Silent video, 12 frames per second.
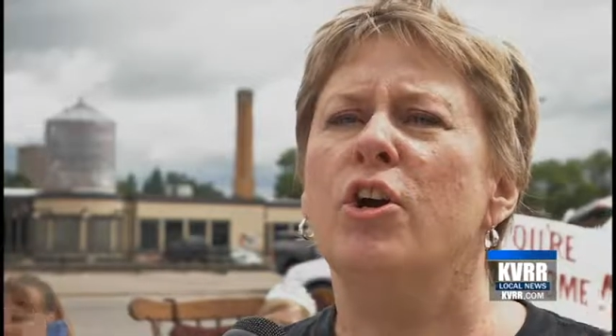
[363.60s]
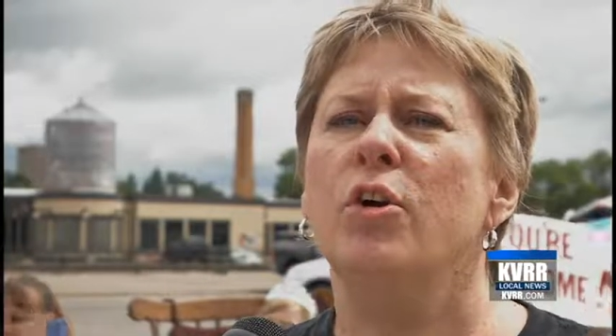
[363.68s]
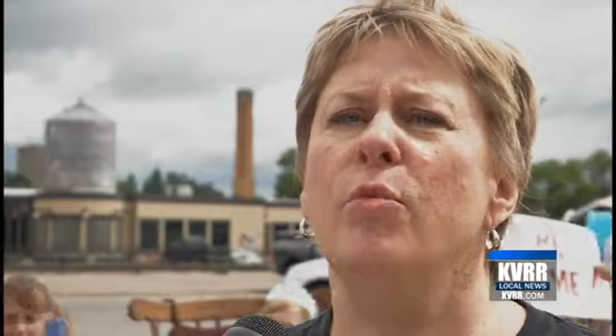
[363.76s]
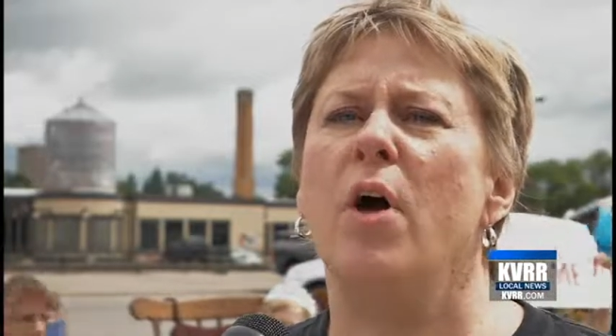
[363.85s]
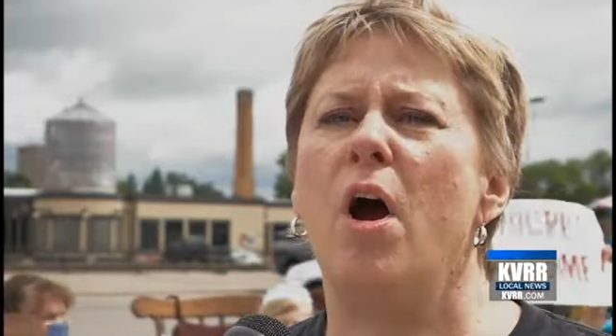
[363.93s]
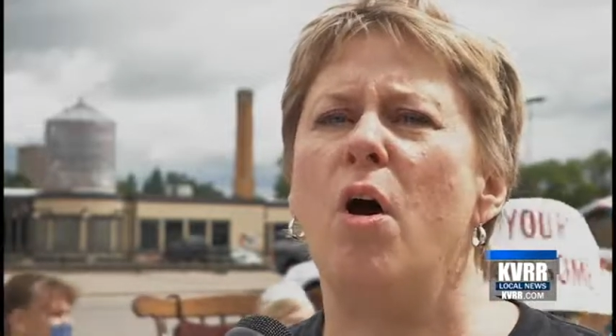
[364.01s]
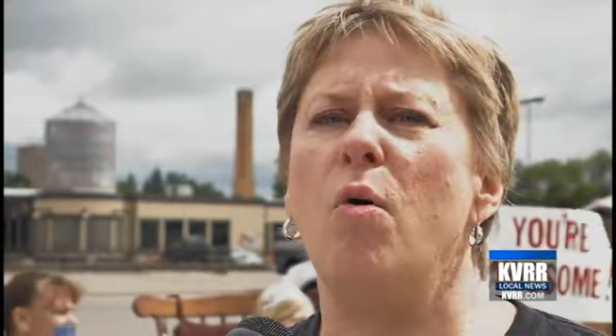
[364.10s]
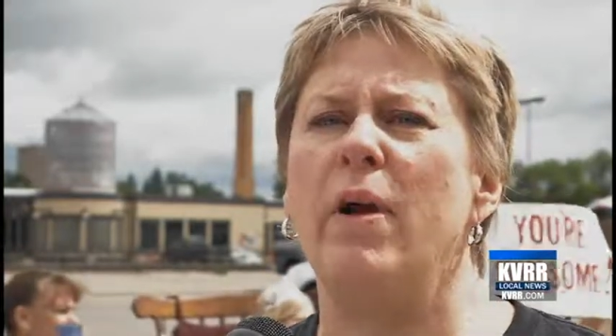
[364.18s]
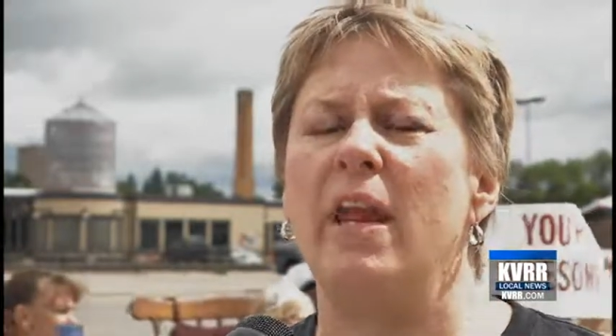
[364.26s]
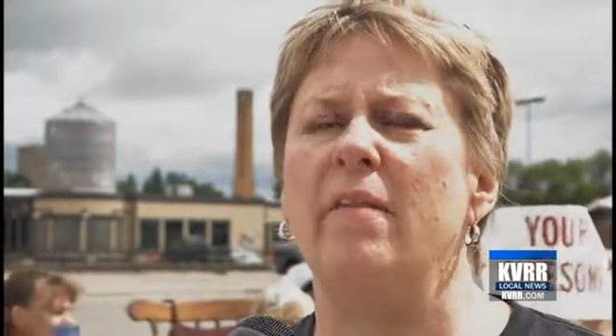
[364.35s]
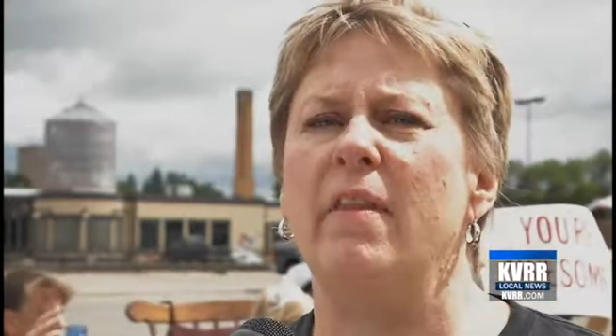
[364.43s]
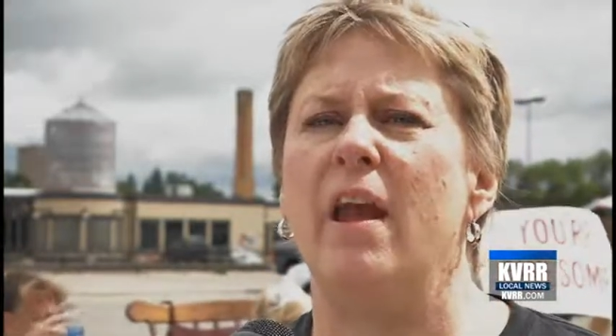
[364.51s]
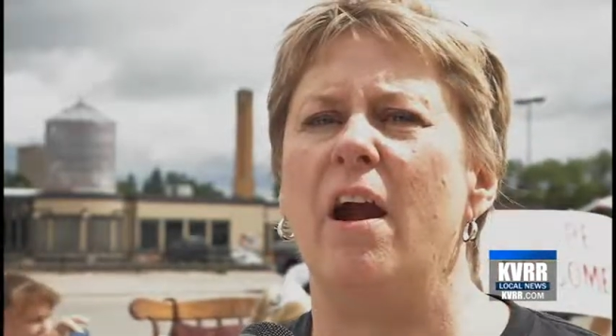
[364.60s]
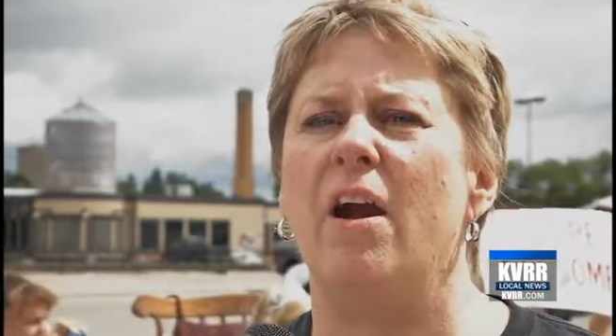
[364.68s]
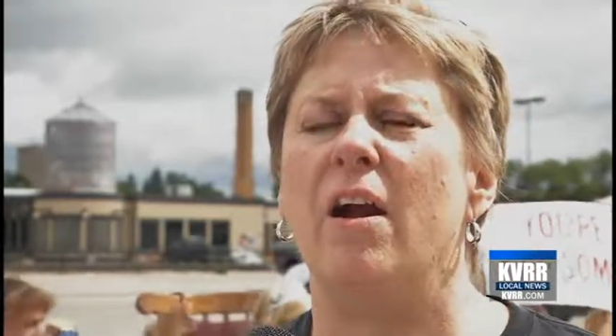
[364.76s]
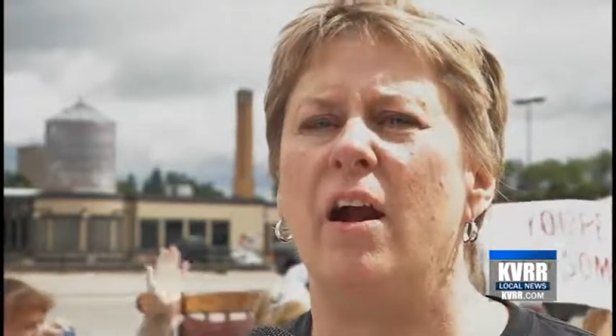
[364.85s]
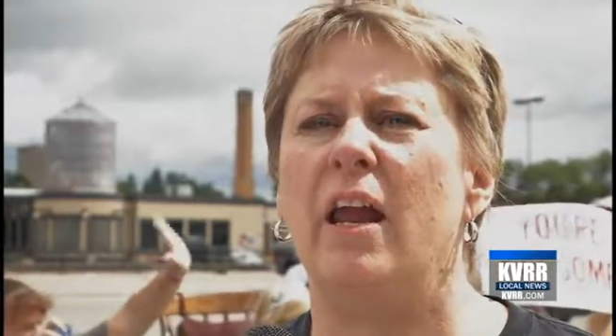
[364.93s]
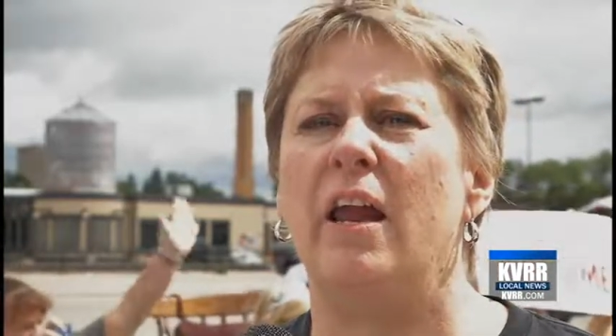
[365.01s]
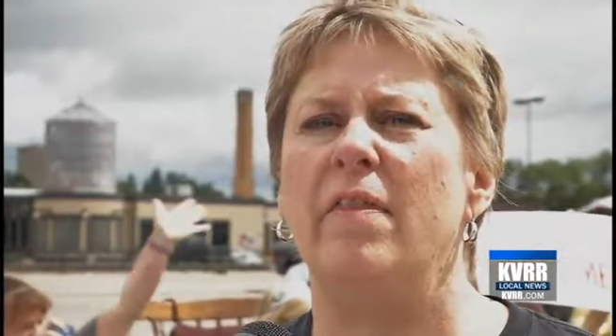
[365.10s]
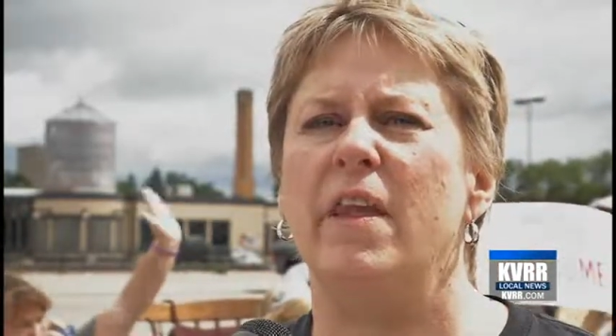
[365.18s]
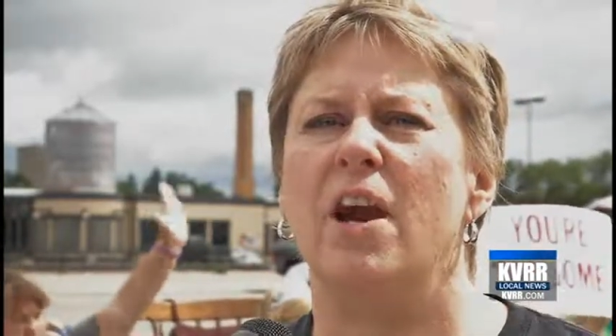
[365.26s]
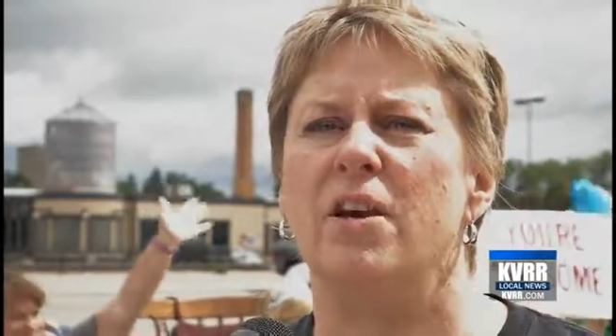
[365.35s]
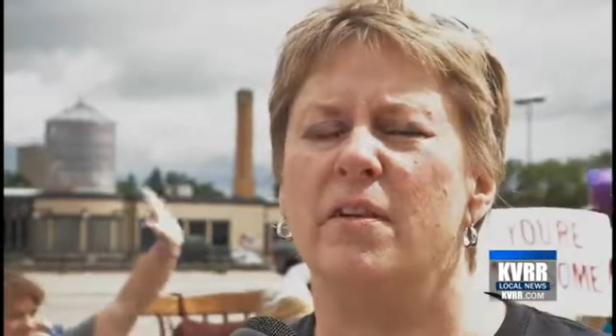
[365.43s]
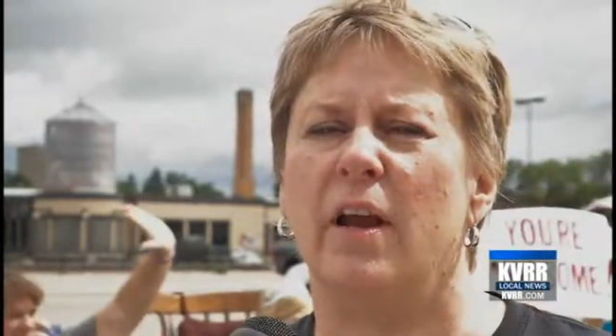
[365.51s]
grow in their in
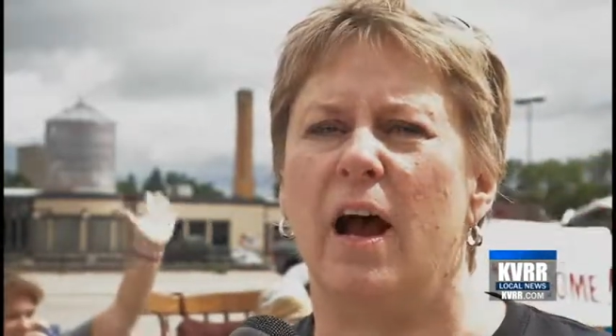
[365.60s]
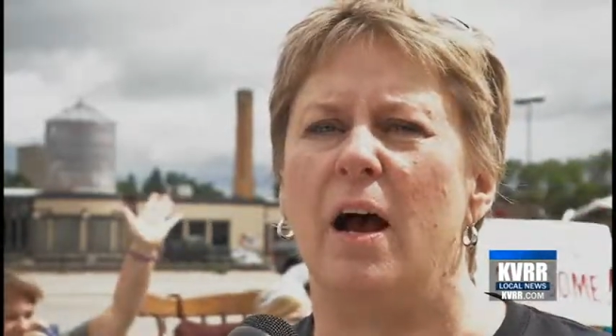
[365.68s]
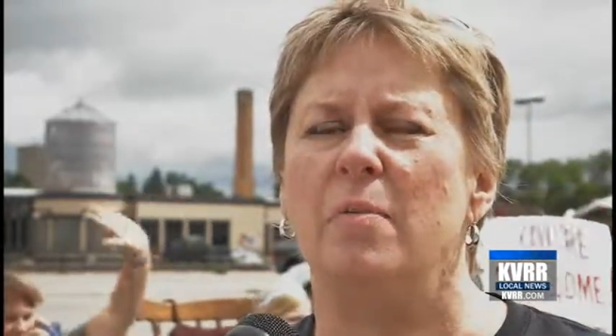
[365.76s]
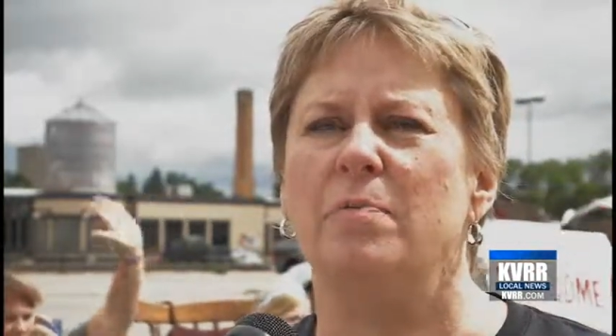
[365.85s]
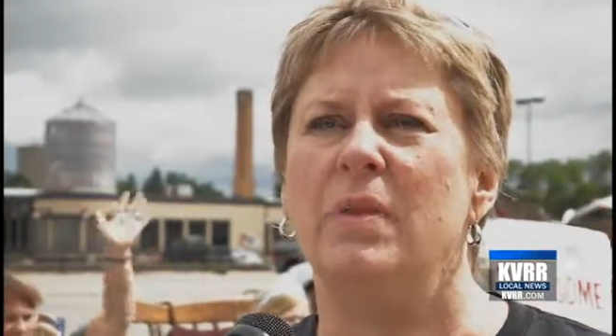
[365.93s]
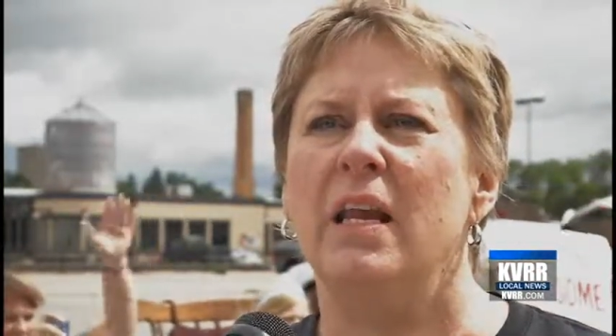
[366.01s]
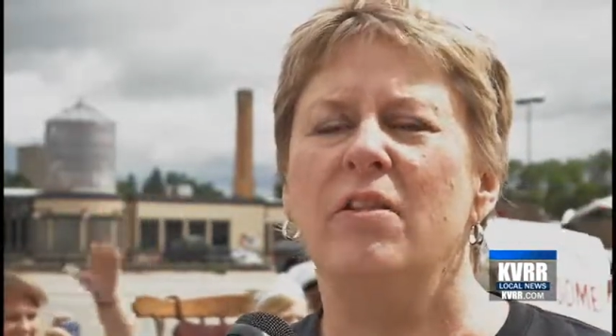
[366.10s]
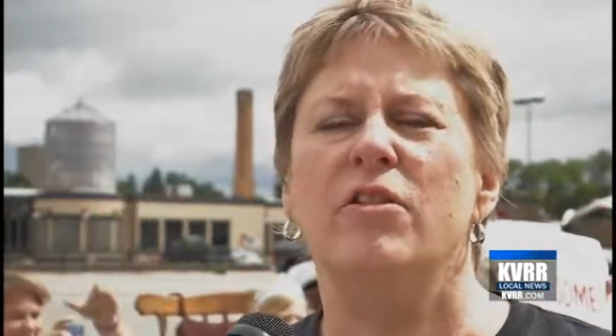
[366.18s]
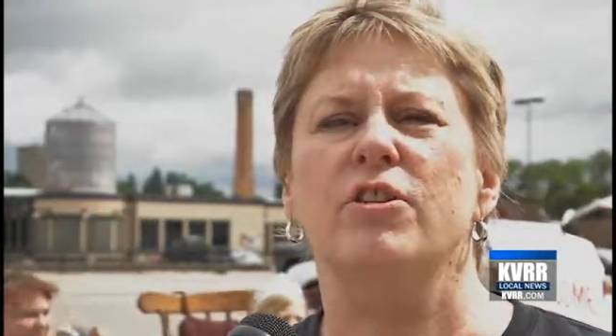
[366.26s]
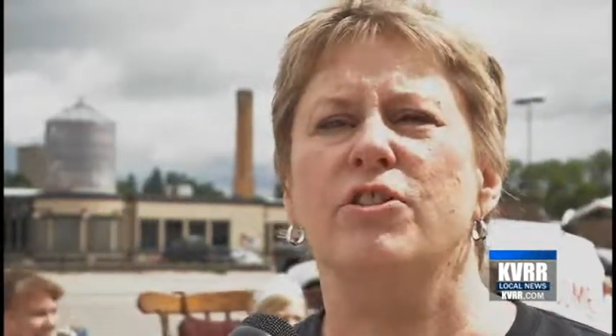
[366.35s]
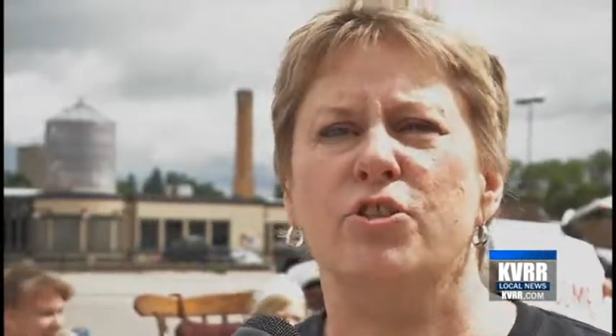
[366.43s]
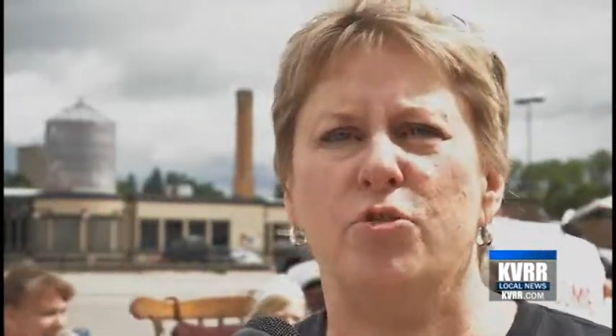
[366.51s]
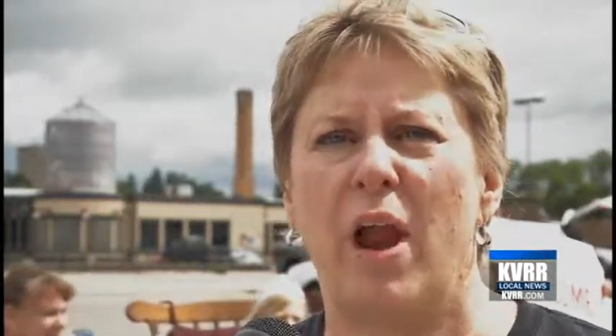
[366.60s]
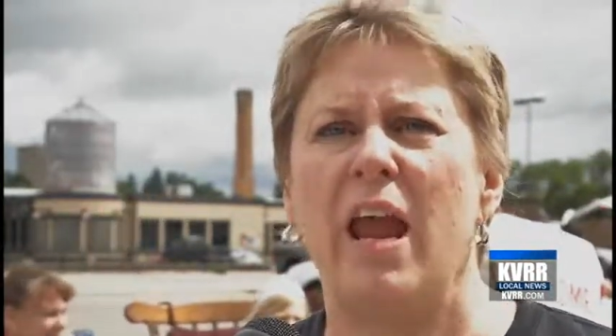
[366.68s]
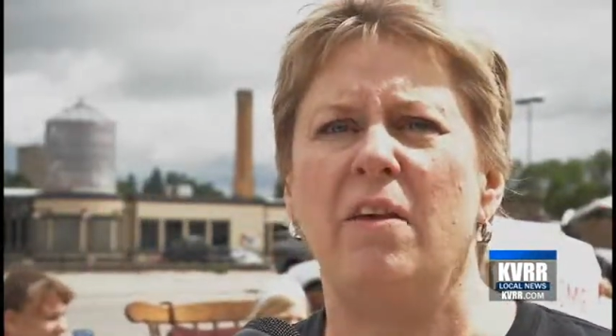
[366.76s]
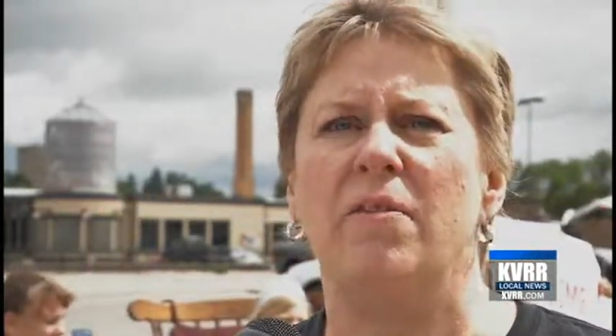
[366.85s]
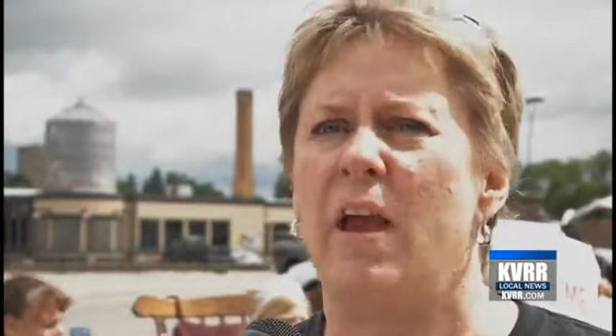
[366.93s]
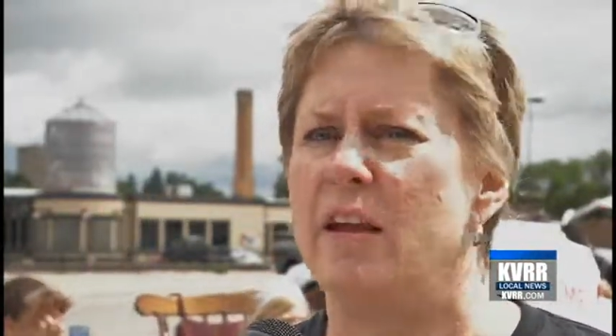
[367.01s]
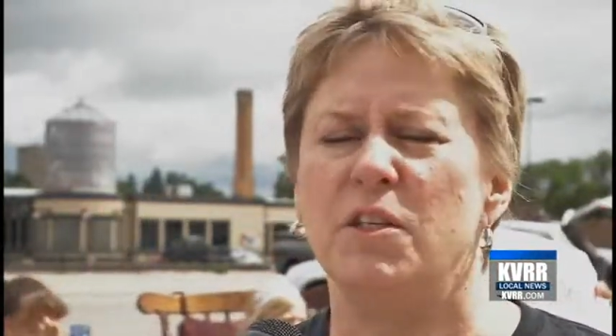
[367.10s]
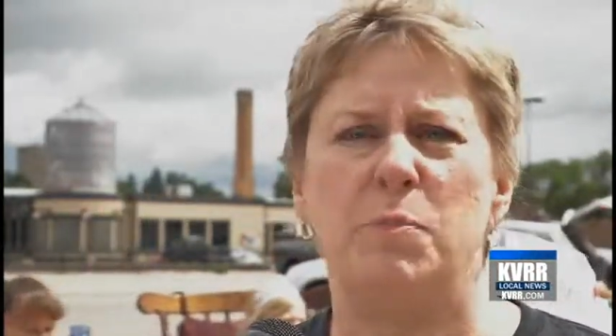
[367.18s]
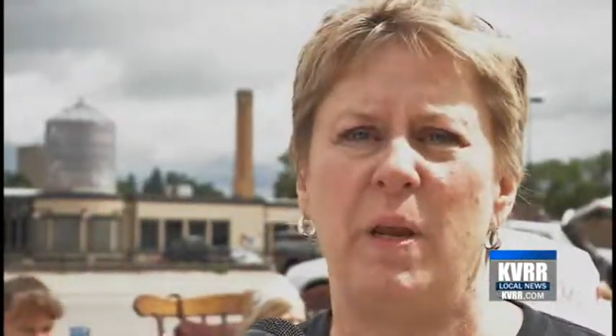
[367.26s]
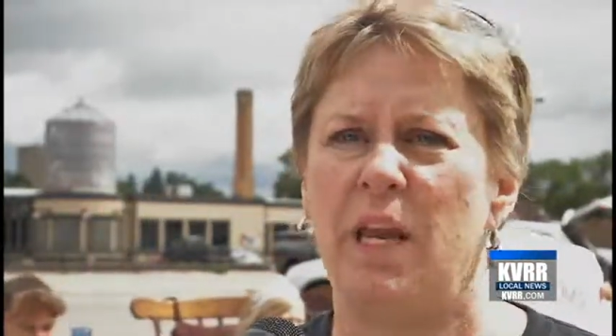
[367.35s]
their um, their strength as